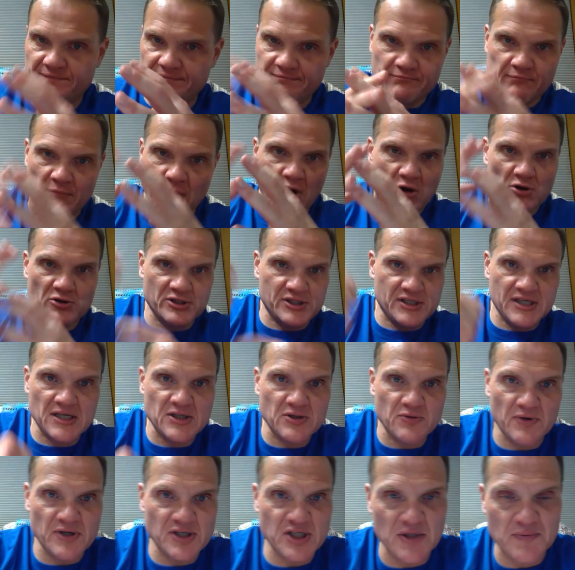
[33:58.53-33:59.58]
merged
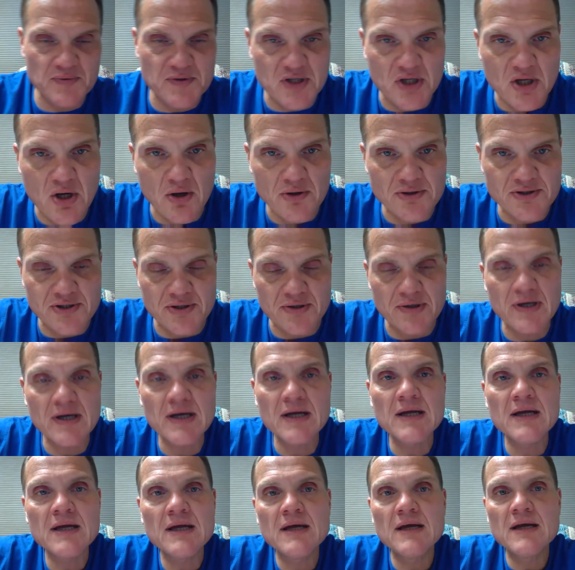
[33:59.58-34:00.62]
into Egyptian culture.
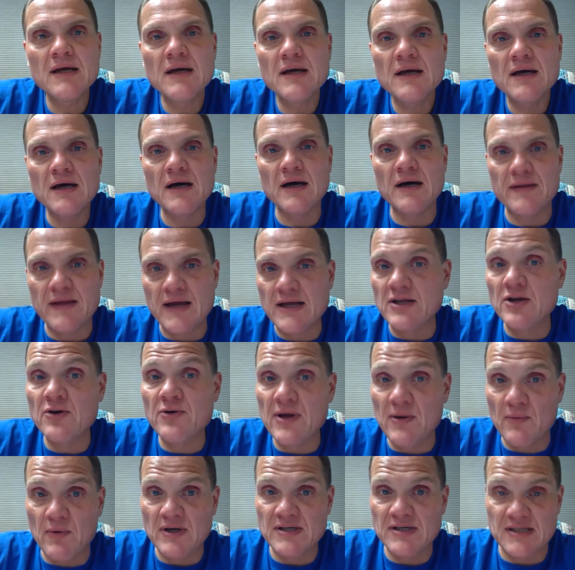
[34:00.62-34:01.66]
They knew
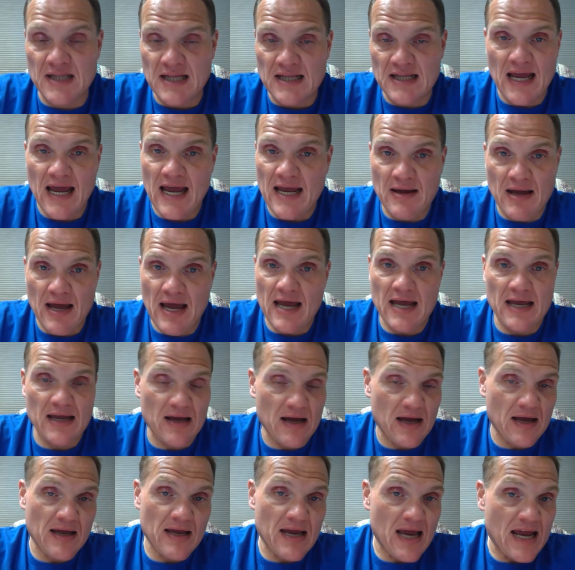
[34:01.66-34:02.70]
he wasn't
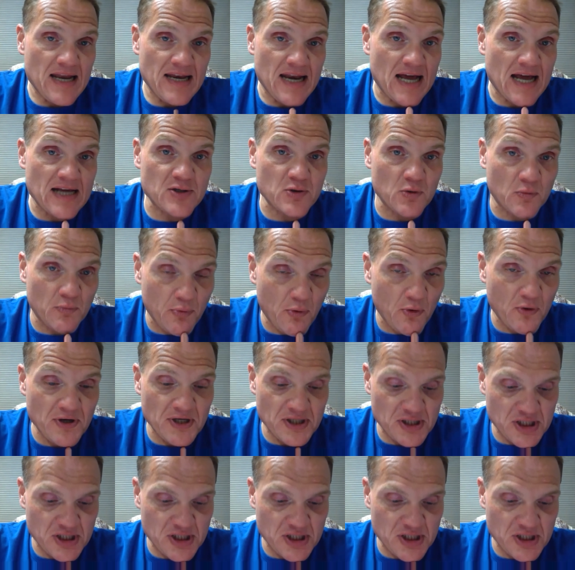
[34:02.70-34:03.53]
a natural-born